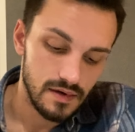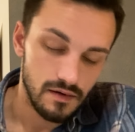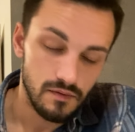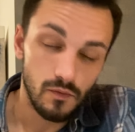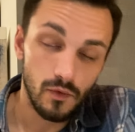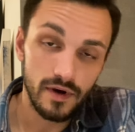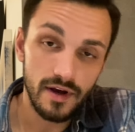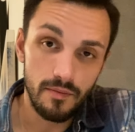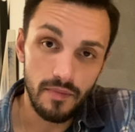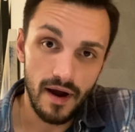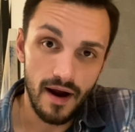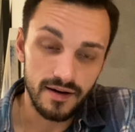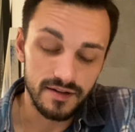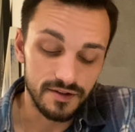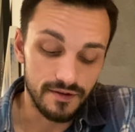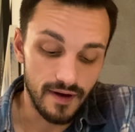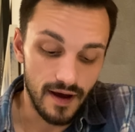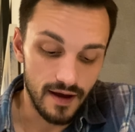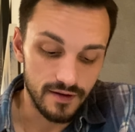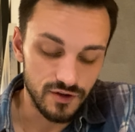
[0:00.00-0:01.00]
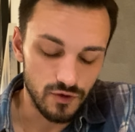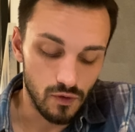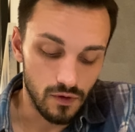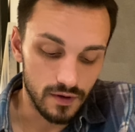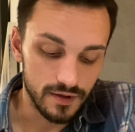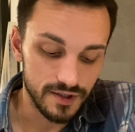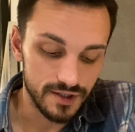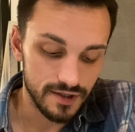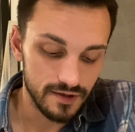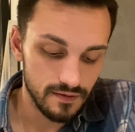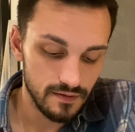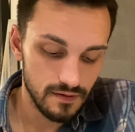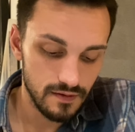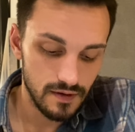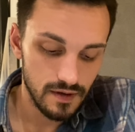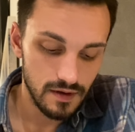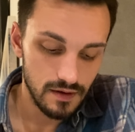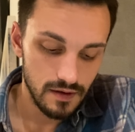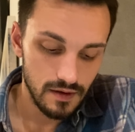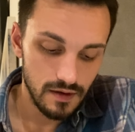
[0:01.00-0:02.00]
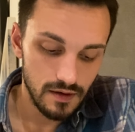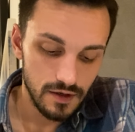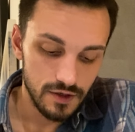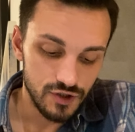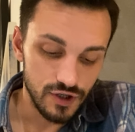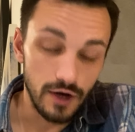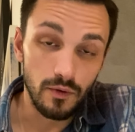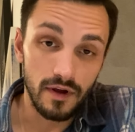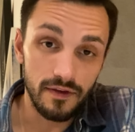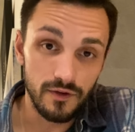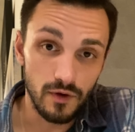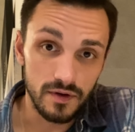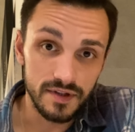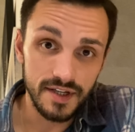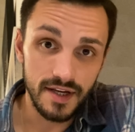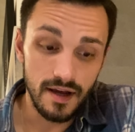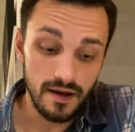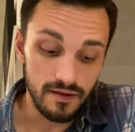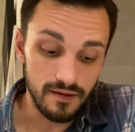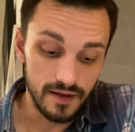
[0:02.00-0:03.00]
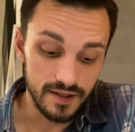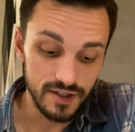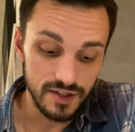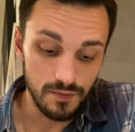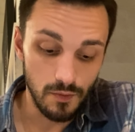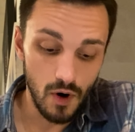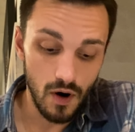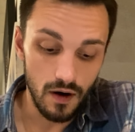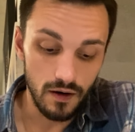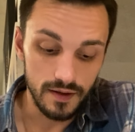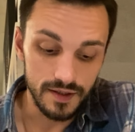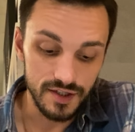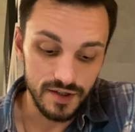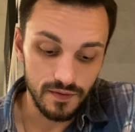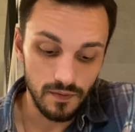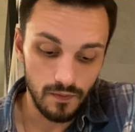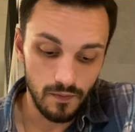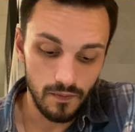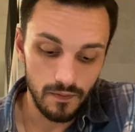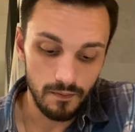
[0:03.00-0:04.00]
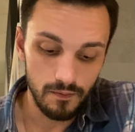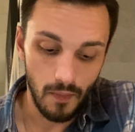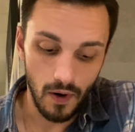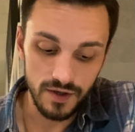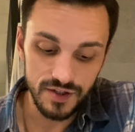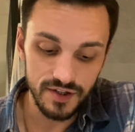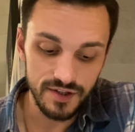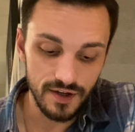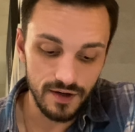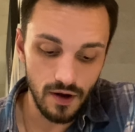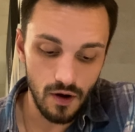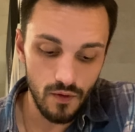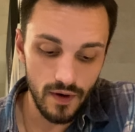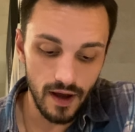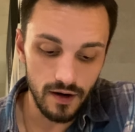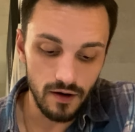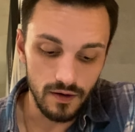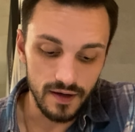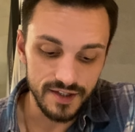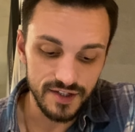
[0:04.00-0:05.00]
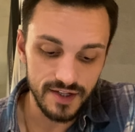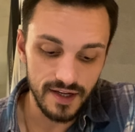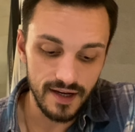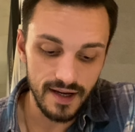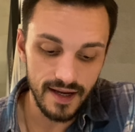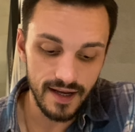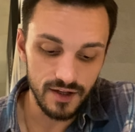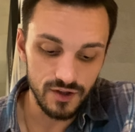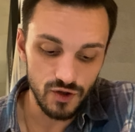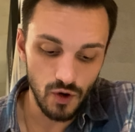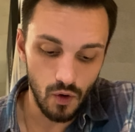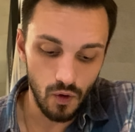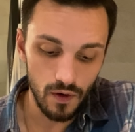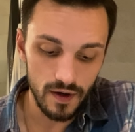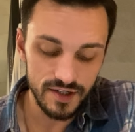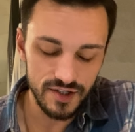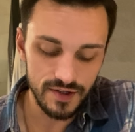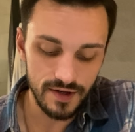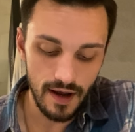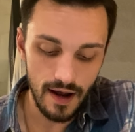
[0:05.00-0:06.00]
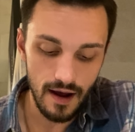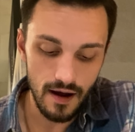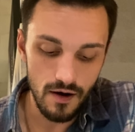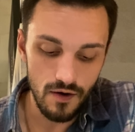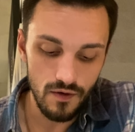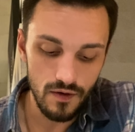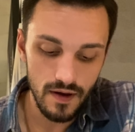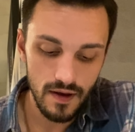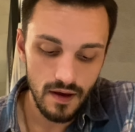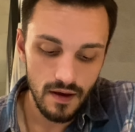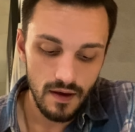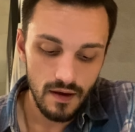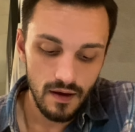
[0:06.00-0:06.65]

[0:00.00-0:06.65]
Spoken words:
We'll get back to that, Taurus. January 13th, this is Mars. Mars is the go-getter. It's sitting in Taurus now.